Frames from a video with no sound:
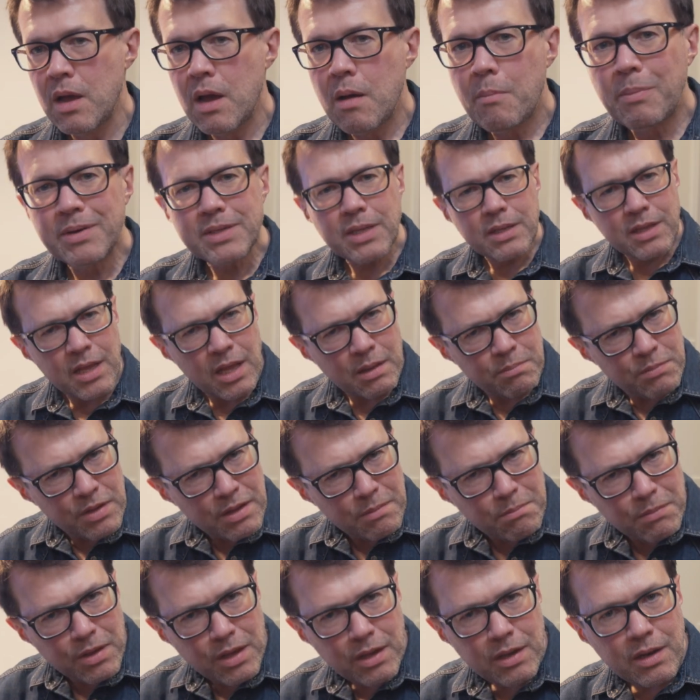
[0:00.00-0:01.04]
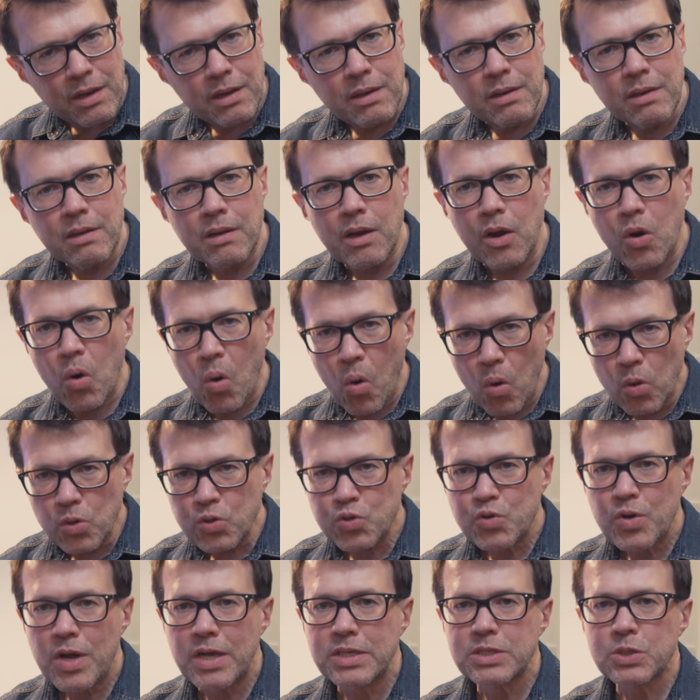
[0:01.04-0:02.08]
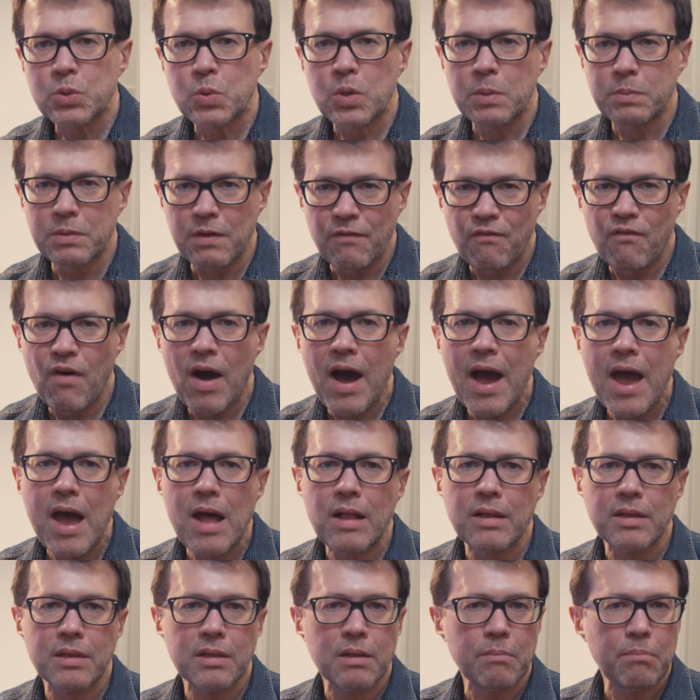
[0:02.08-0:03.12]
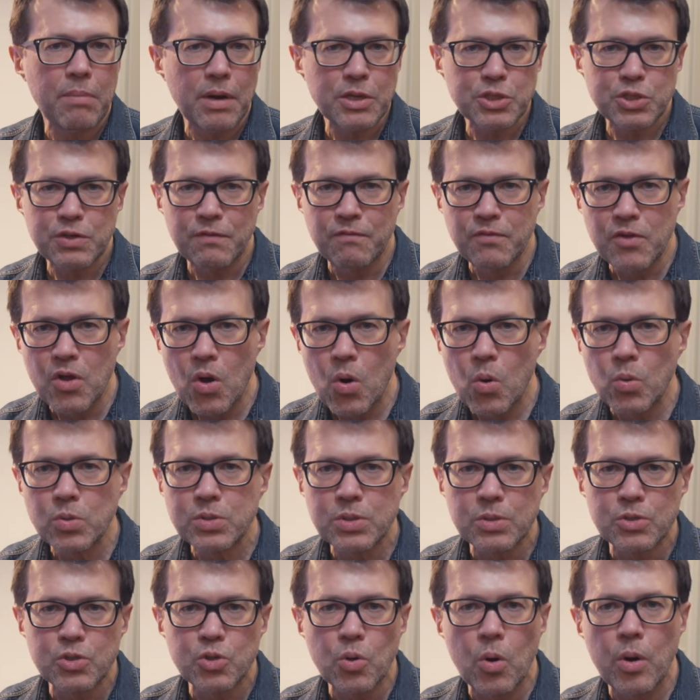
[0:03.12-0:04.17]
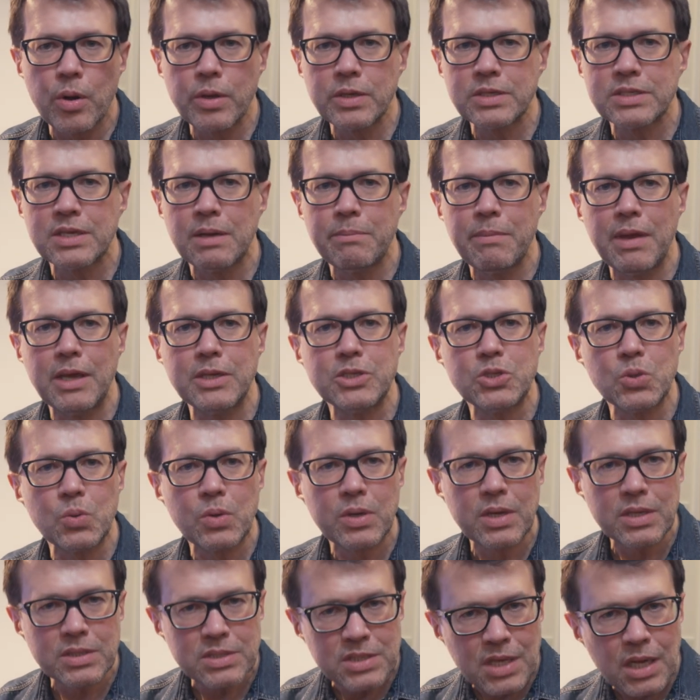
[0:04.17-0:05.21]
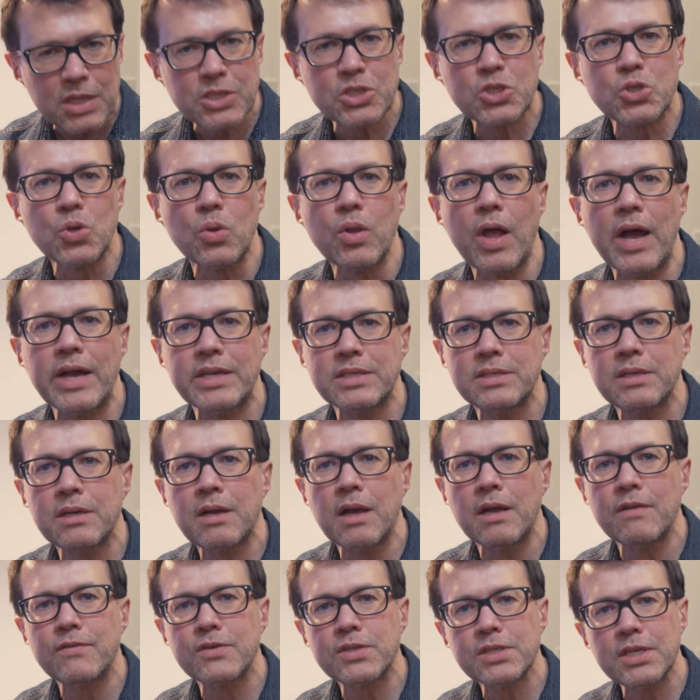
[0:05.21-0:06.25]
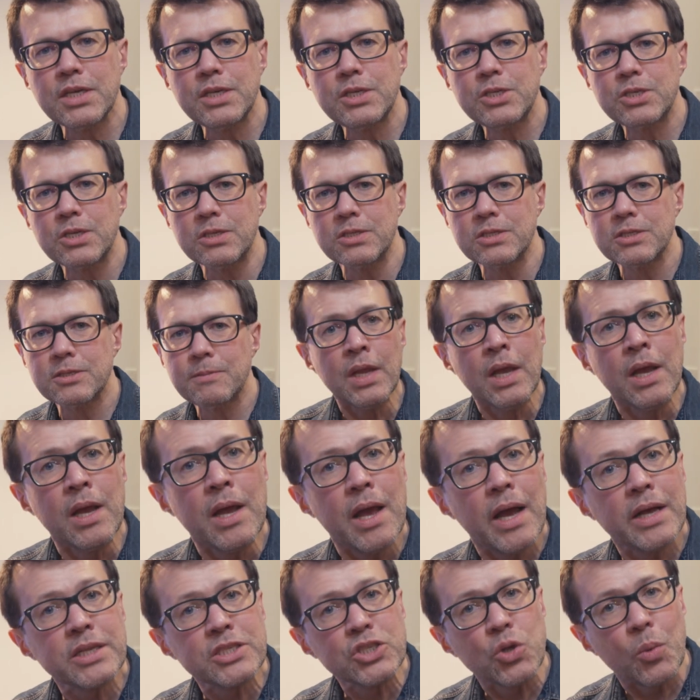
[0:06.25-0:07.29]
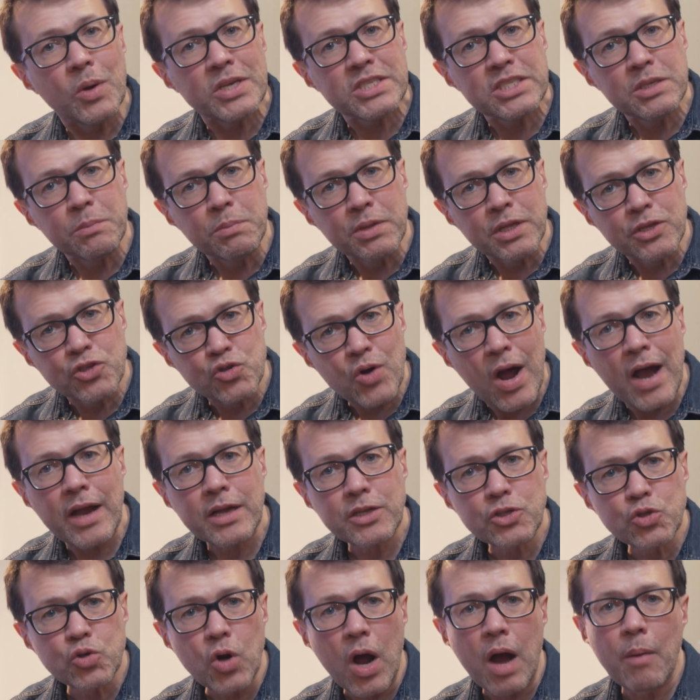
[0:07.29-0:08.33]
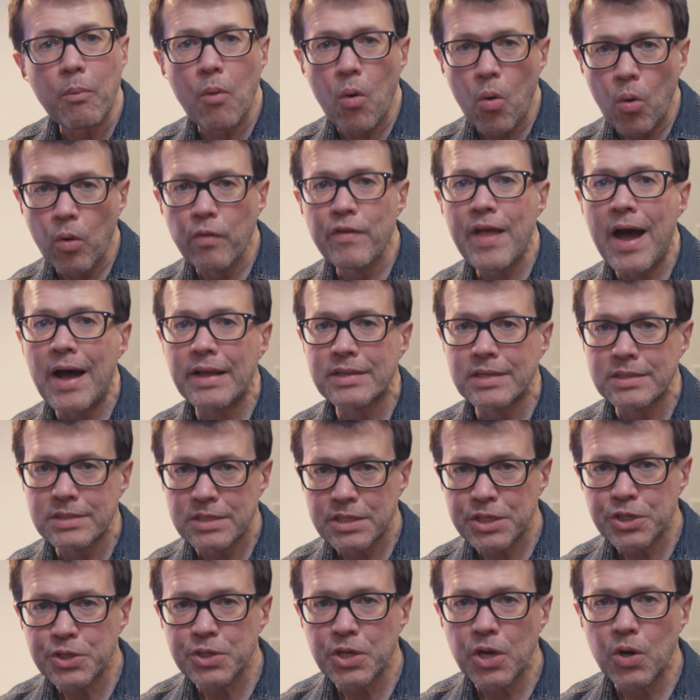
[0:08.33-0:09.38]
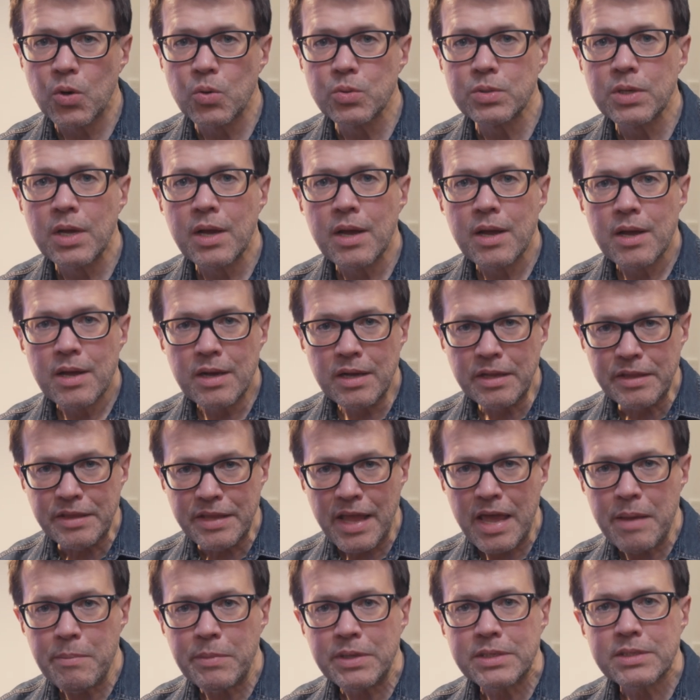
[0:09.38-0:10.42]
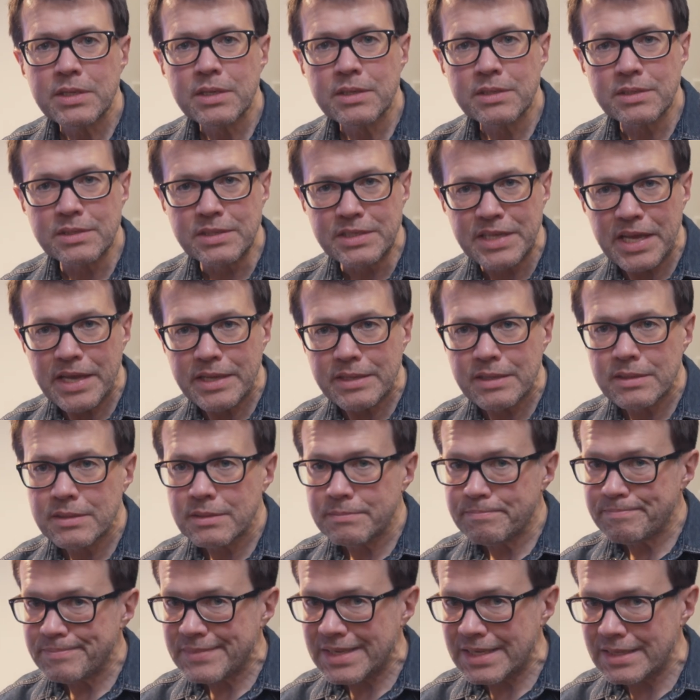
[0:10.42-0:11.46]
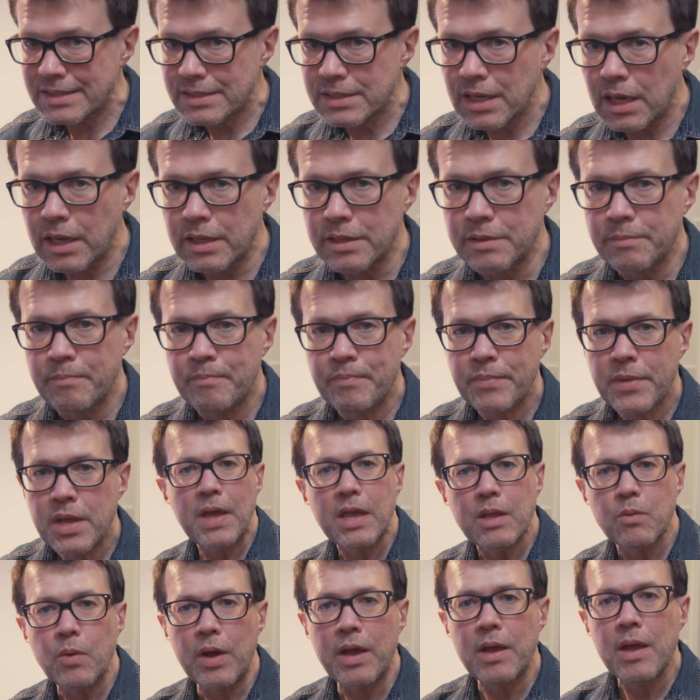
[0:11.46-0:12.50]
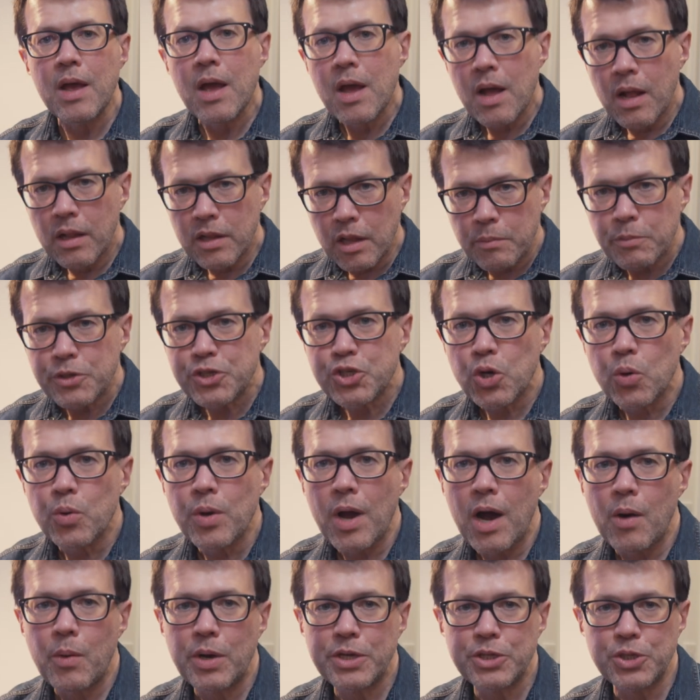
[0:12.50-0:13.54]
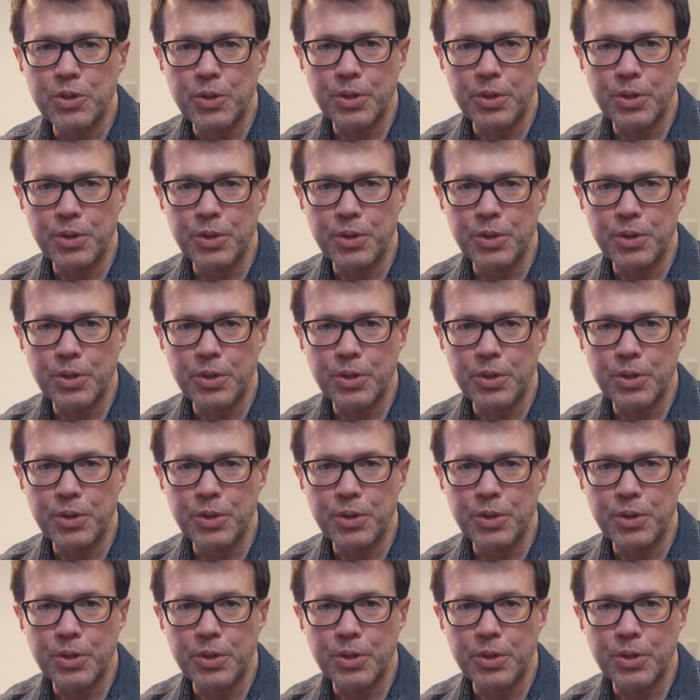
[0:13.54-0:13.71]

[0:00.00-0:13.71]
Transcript: but it can be a meeting, a call transcript, a file, and a bunch of notes or drawings I made to contextualize the conversations. And so I simply drag and drop all that into a note, name it, date it, and done. Anyway, let me show you how I do